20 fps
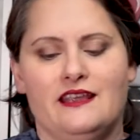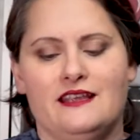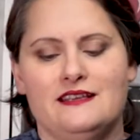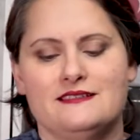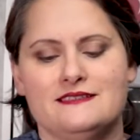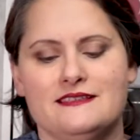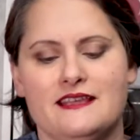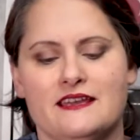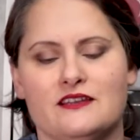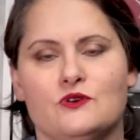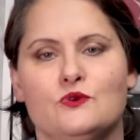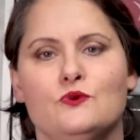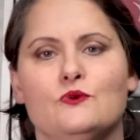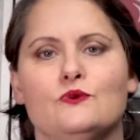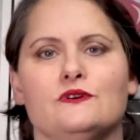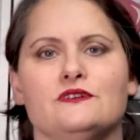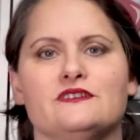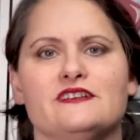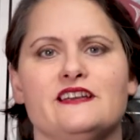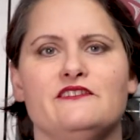Isn't that
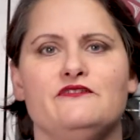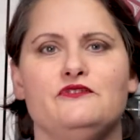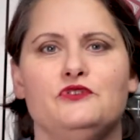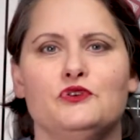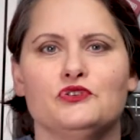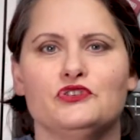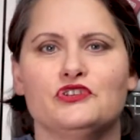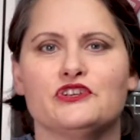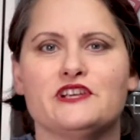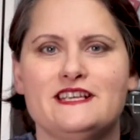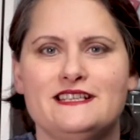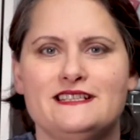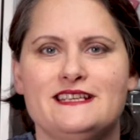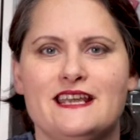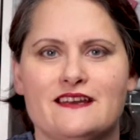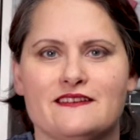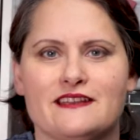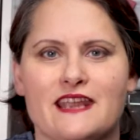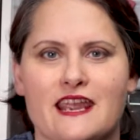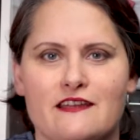cool? If you're looking
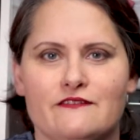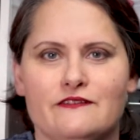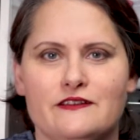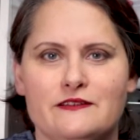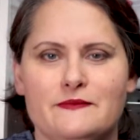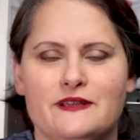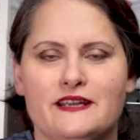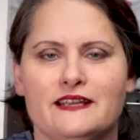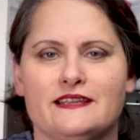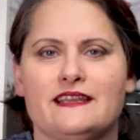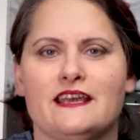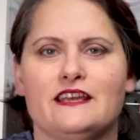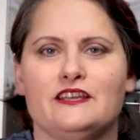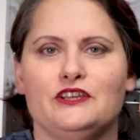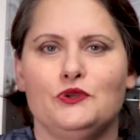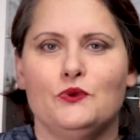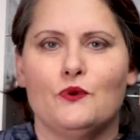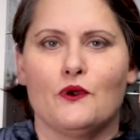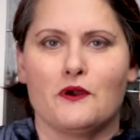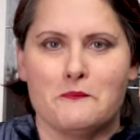down every minute that
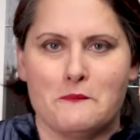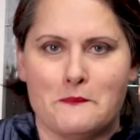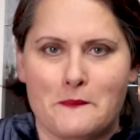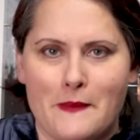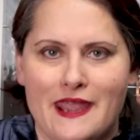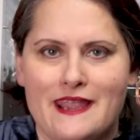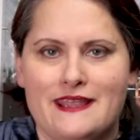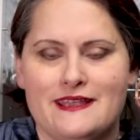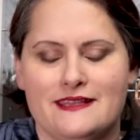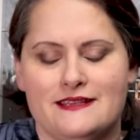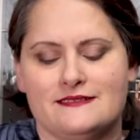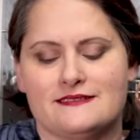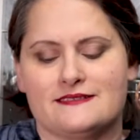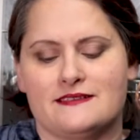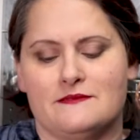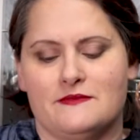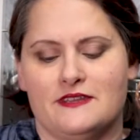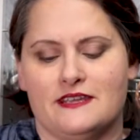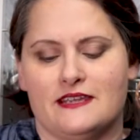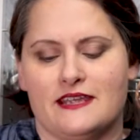you are making
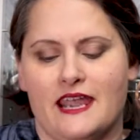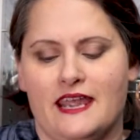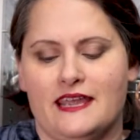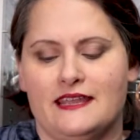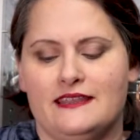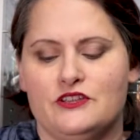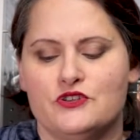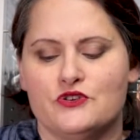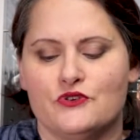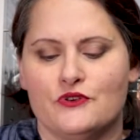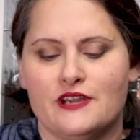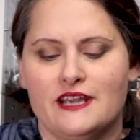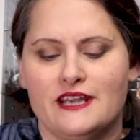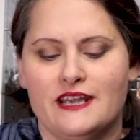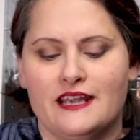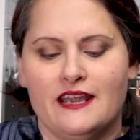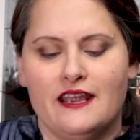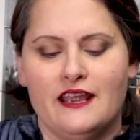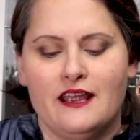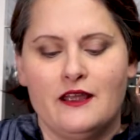something and you're
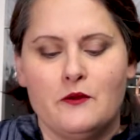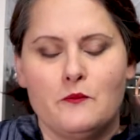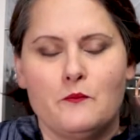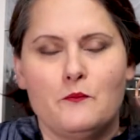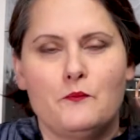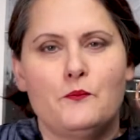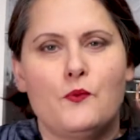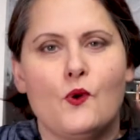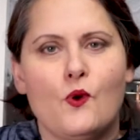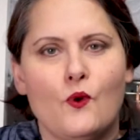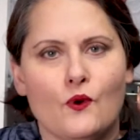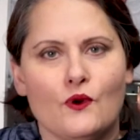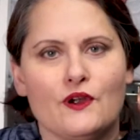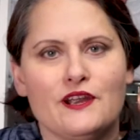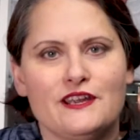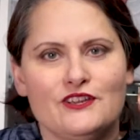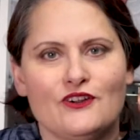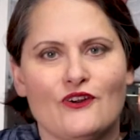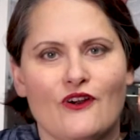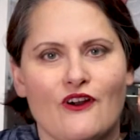
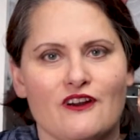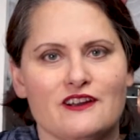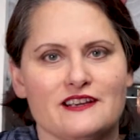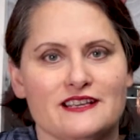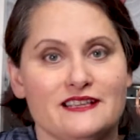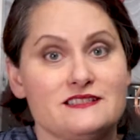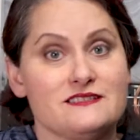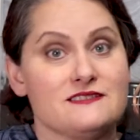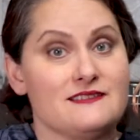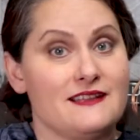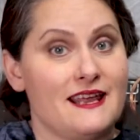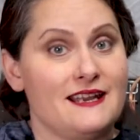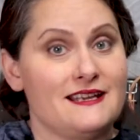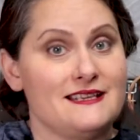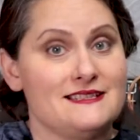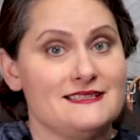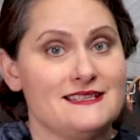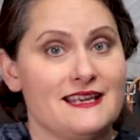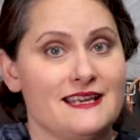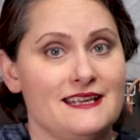pouring your heart into that
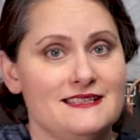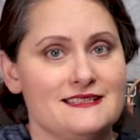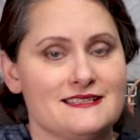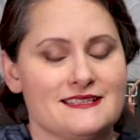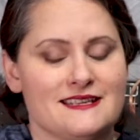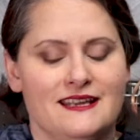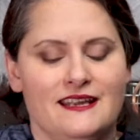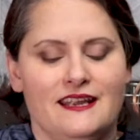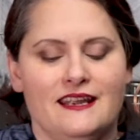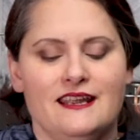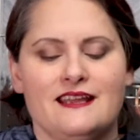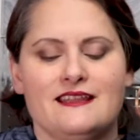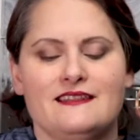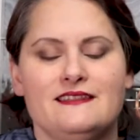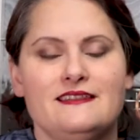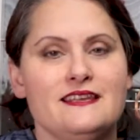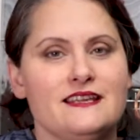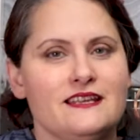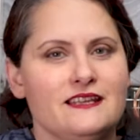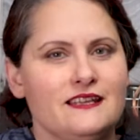intent,
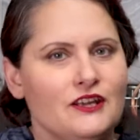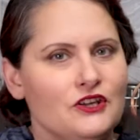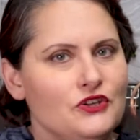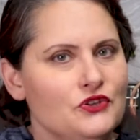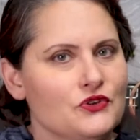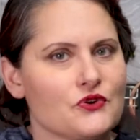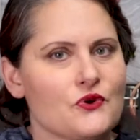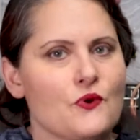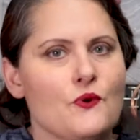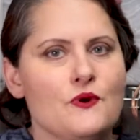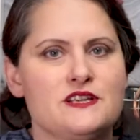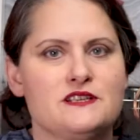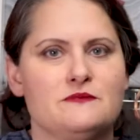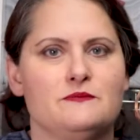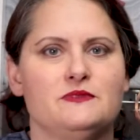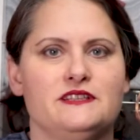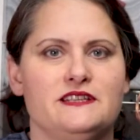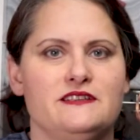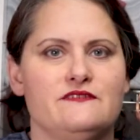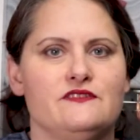then you're going to
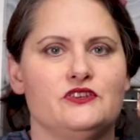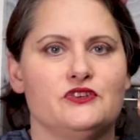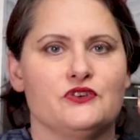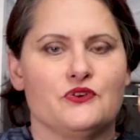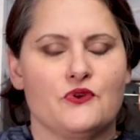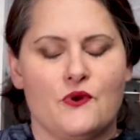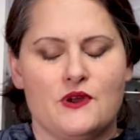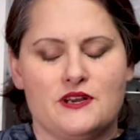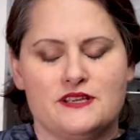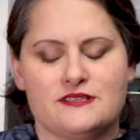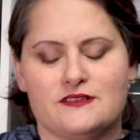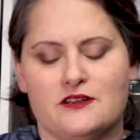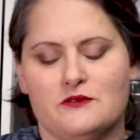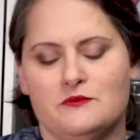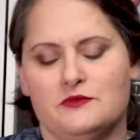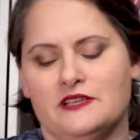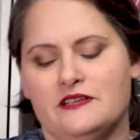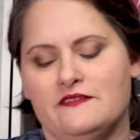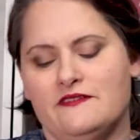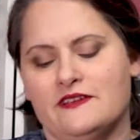believe it. You're going to start
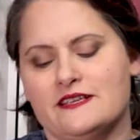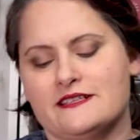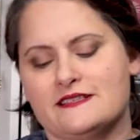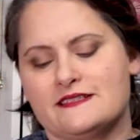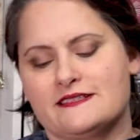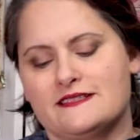believing it.